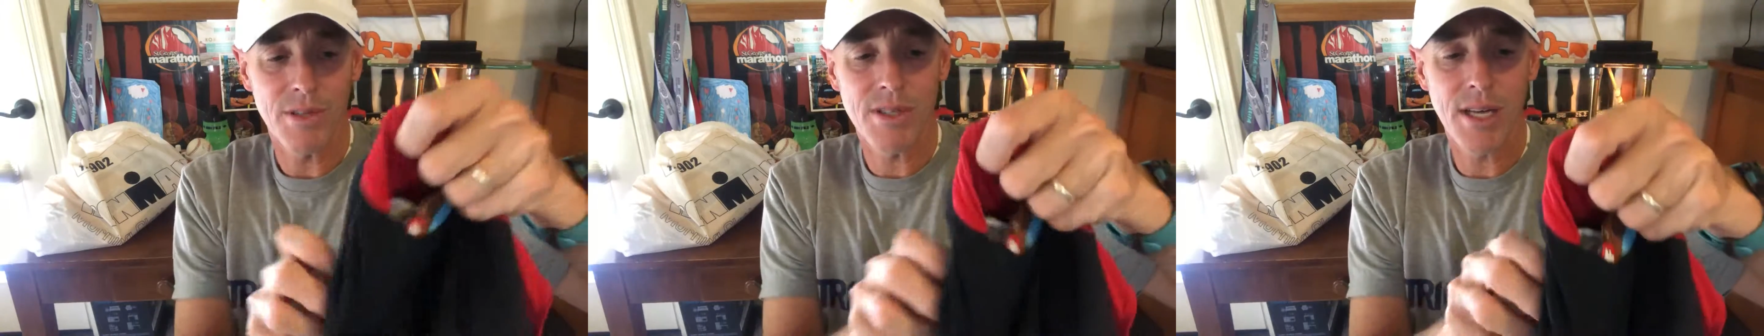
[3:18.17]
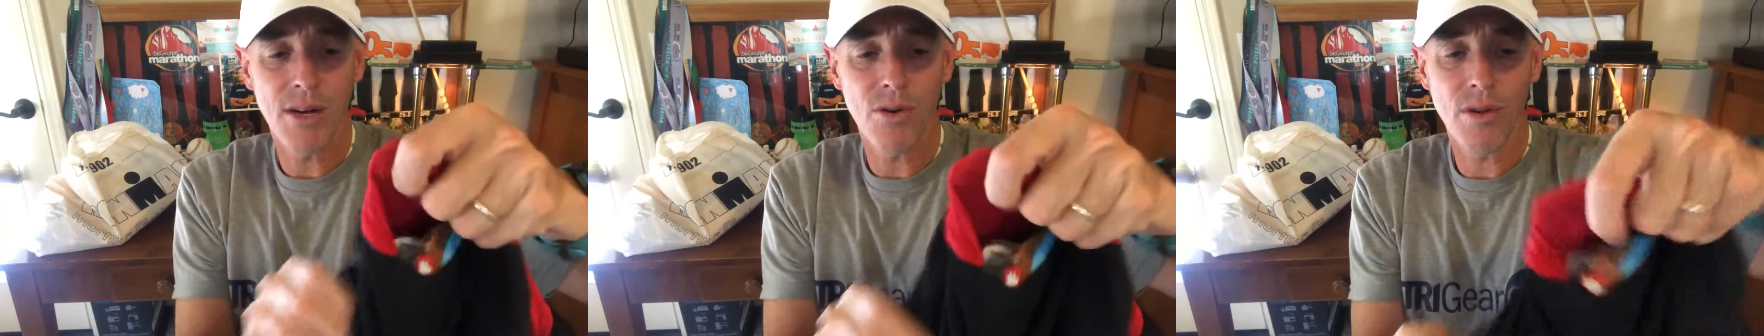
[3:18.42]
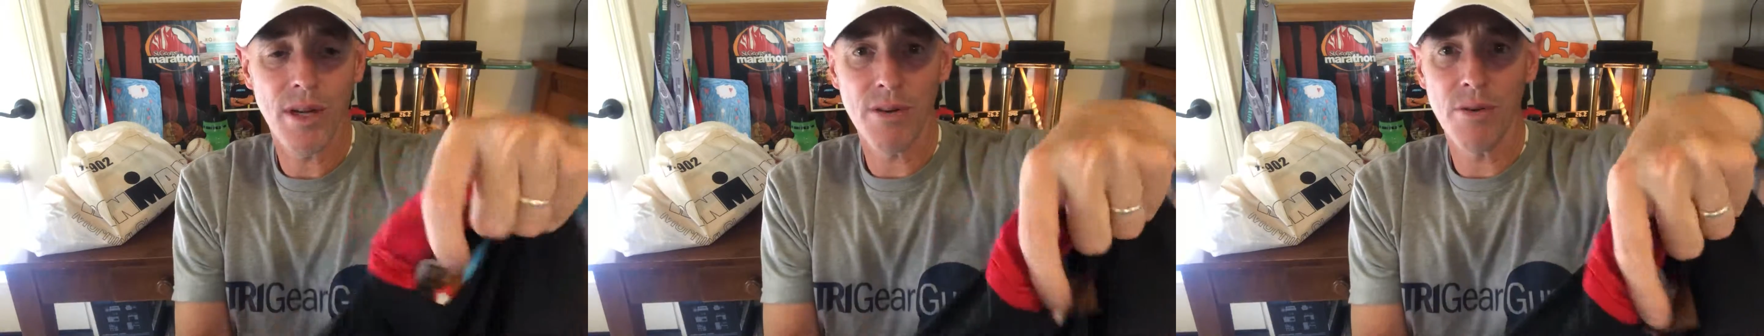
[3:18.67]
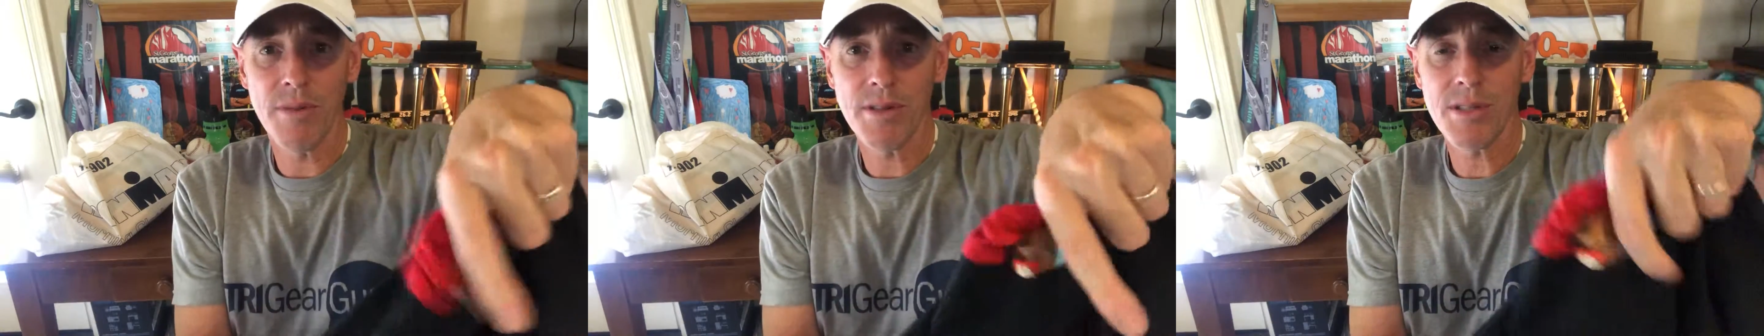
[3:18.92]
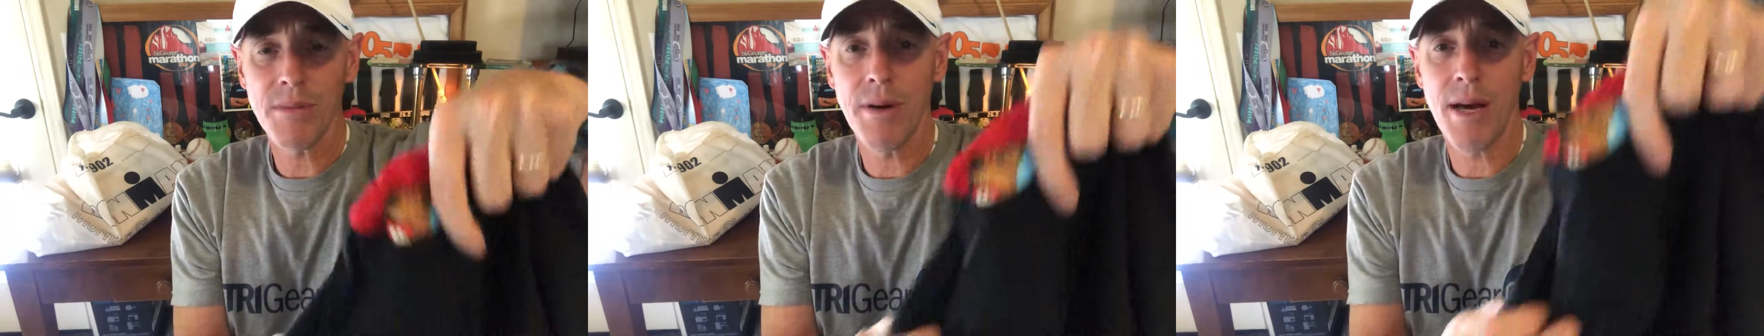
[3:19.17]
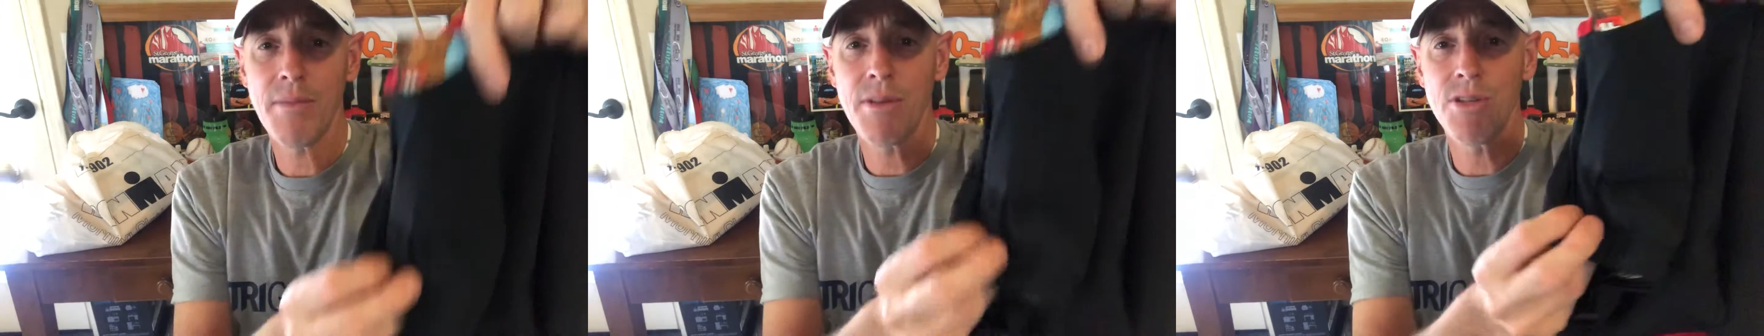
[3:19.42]
There's not a whole lot of room. Here's the
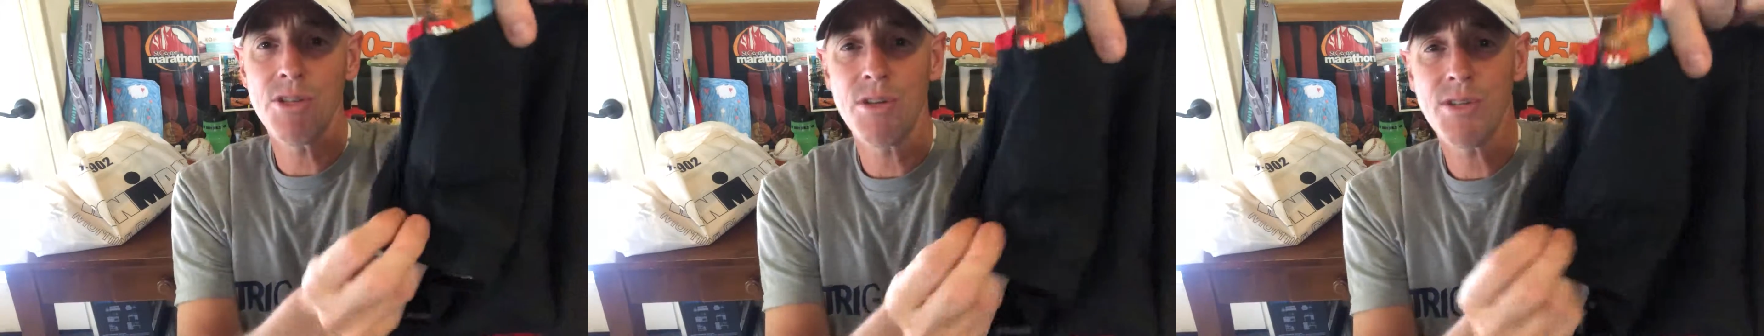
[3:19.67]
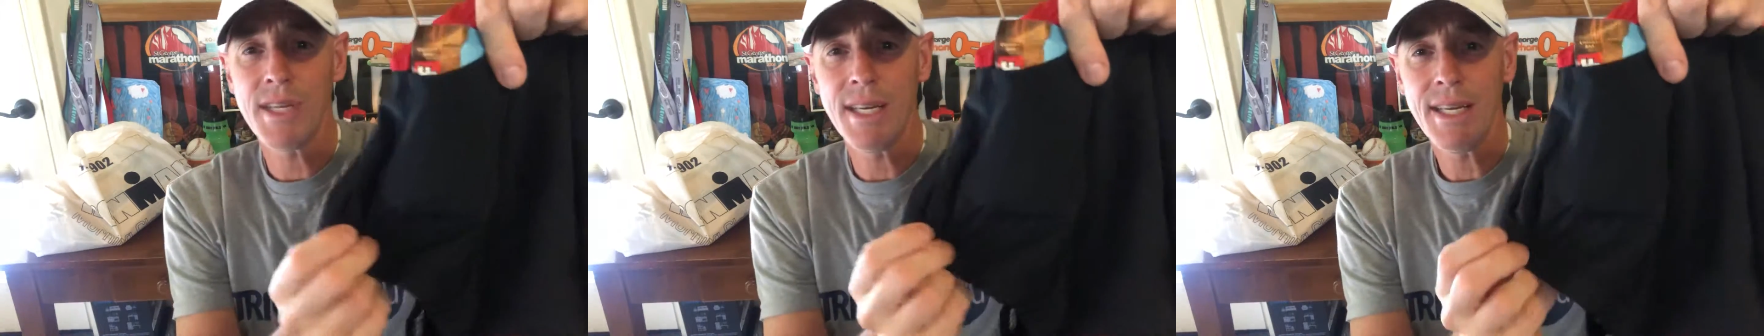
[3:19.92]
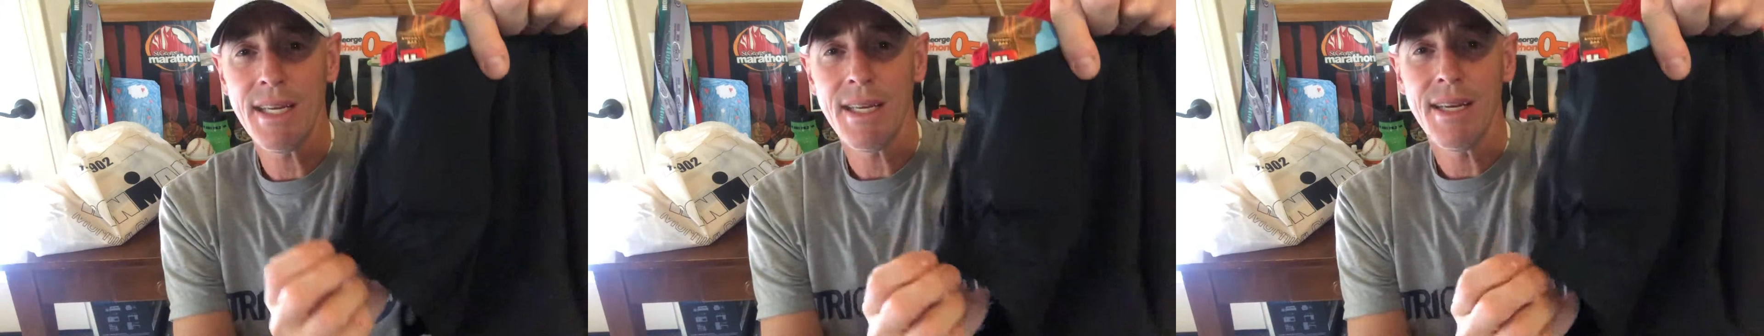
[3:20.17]
bottom of the jersey,